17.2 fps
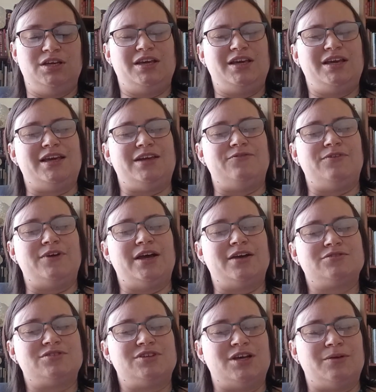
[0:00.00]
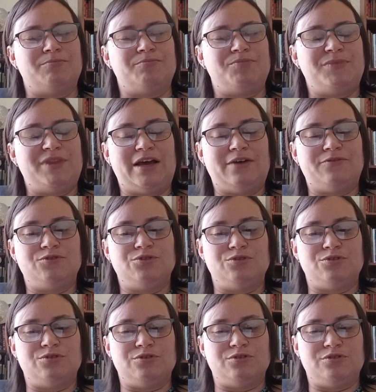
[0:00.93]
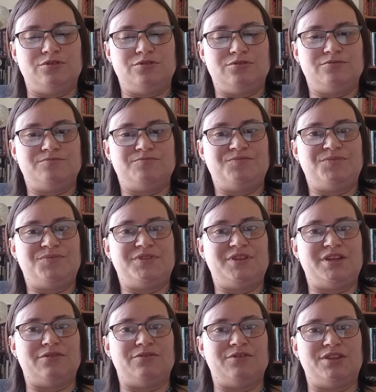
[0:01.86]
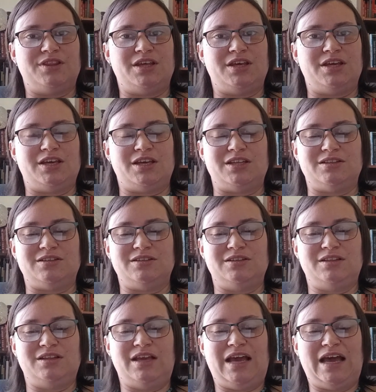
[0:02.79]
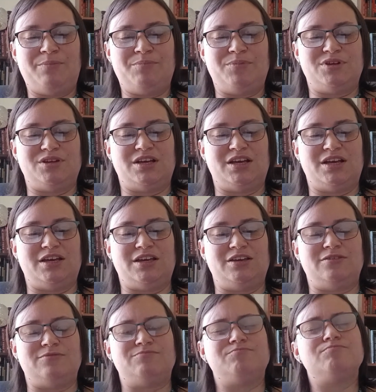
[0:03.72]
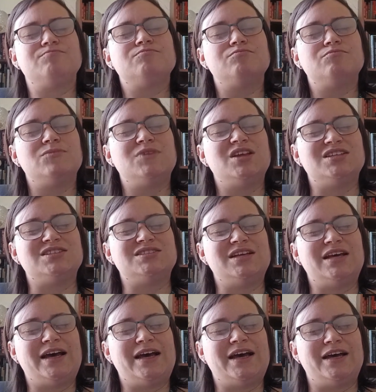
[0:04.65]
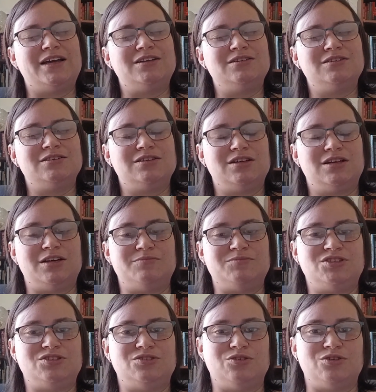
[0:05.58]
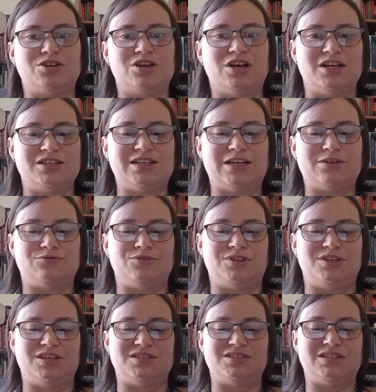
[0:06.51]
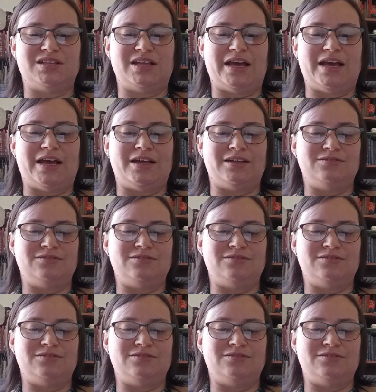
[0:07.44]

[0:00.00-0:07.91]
In fact, um, after everything had happened, I, his dad, I'm still in contact with his dad.